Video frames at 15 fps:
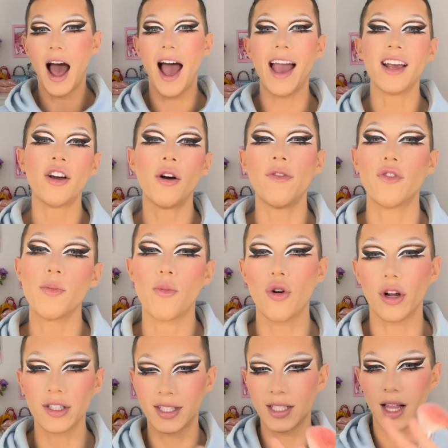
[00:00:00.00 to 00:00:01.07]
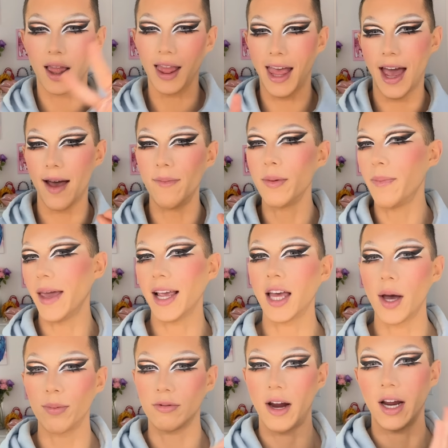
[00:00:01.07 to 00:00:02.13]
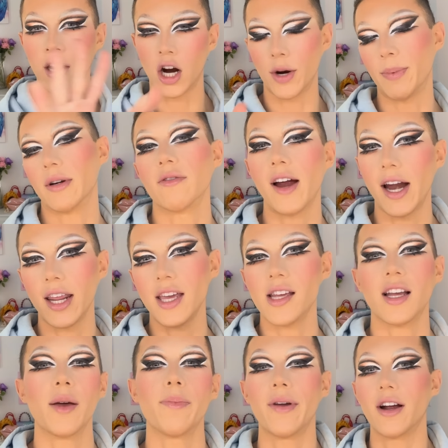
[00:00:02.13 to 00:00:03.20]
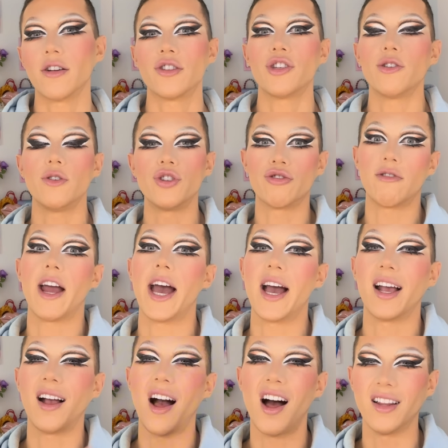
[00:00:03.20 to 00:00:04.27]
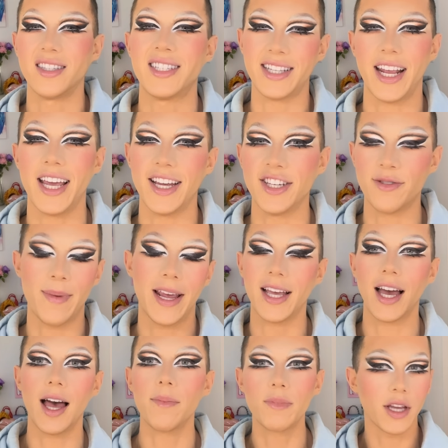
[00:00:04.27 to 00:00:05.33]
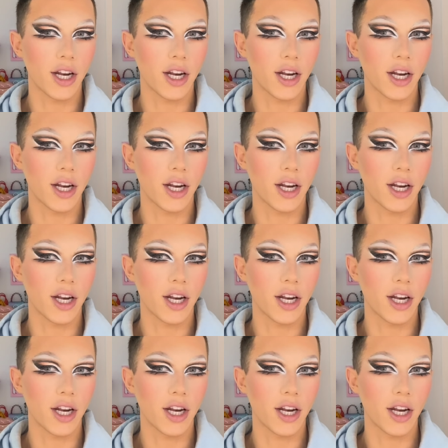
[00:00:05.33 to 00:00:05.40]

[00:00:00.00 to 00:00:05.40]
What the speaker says: I go for more celeb makeup, red carpet ready, compared to drag on stage makeup, you